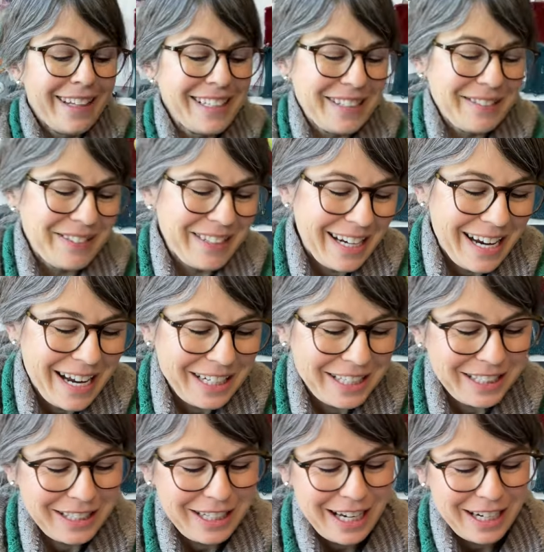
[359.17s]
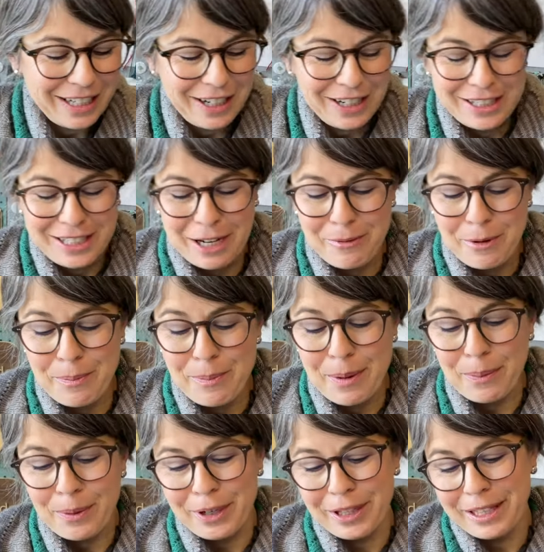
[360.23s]
this one, I actually had a hard time
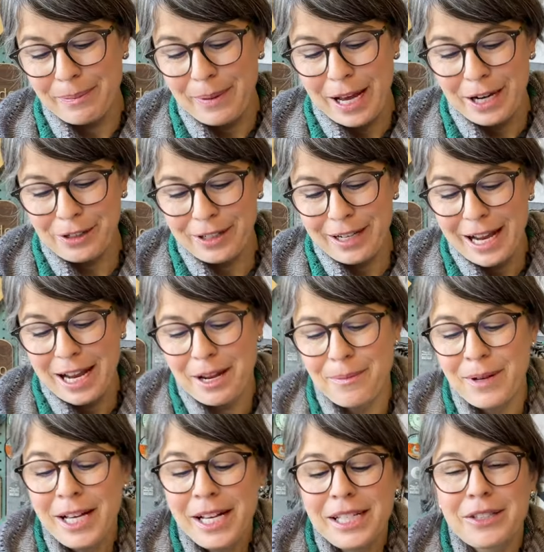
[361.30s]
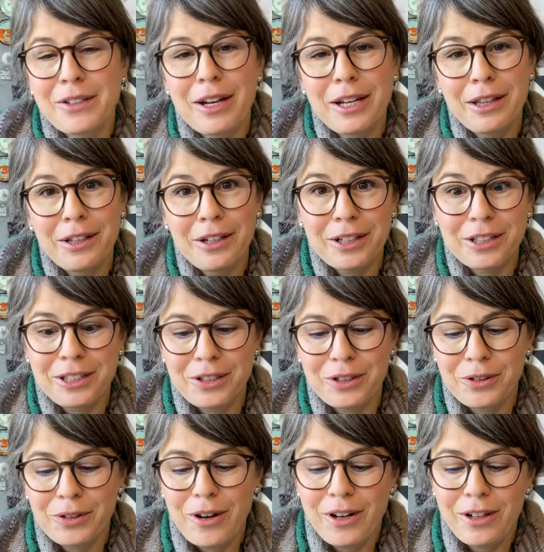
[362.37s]
remembering the pattern name. So I looked
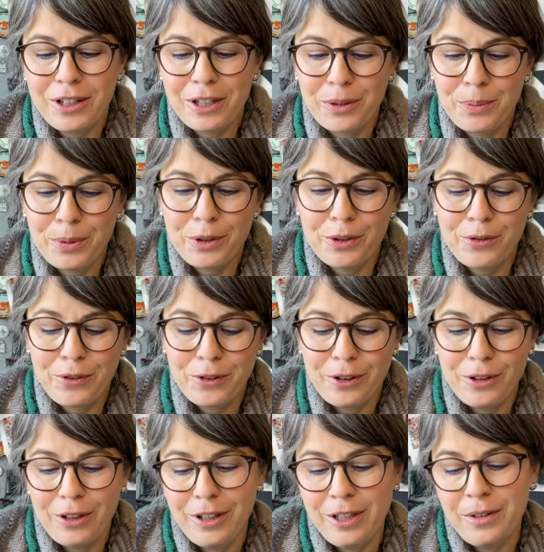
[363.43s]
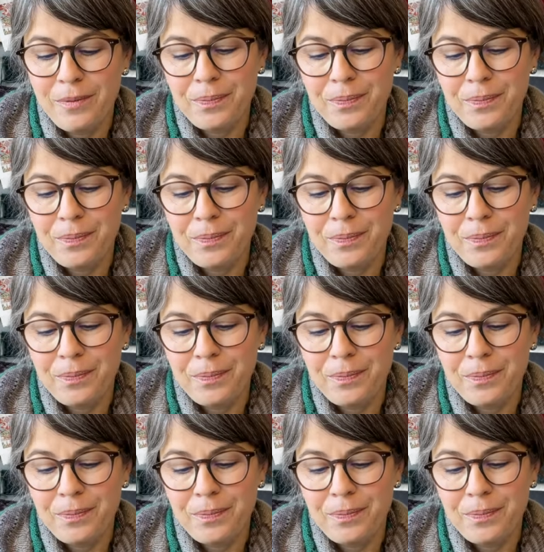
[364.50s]
through all her beautiful